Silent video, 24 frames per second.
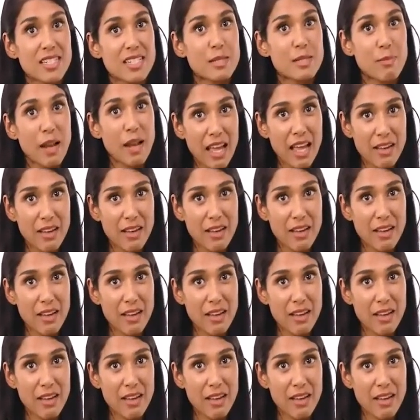
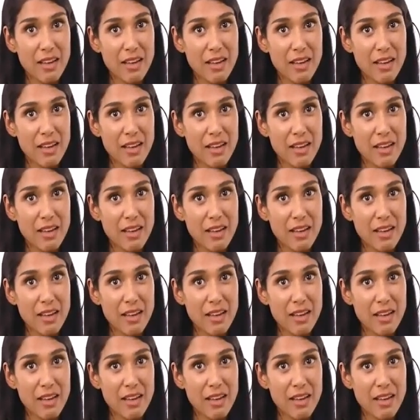
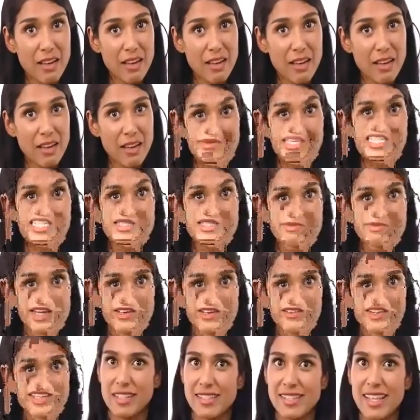practice the real exam
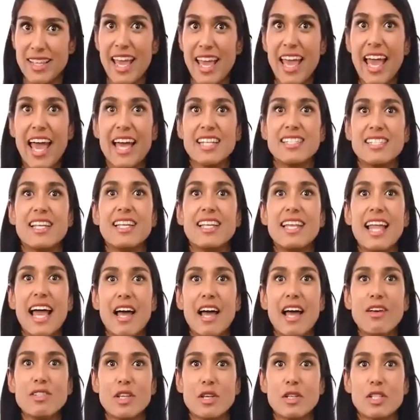experience and
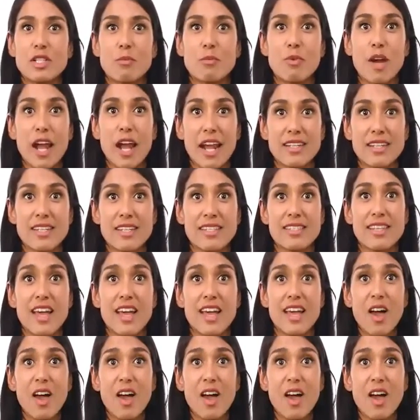allows you to
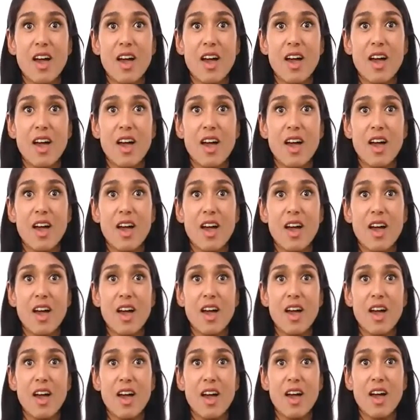practice
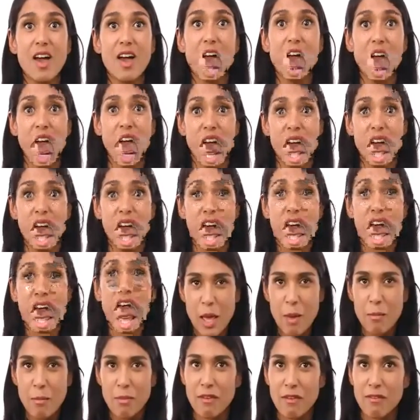standard
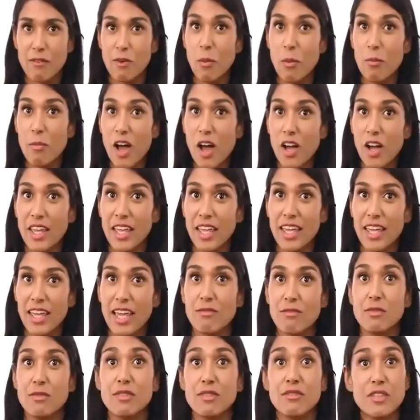questions before
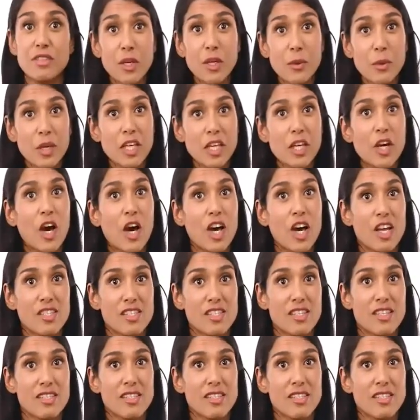marking and reviewing your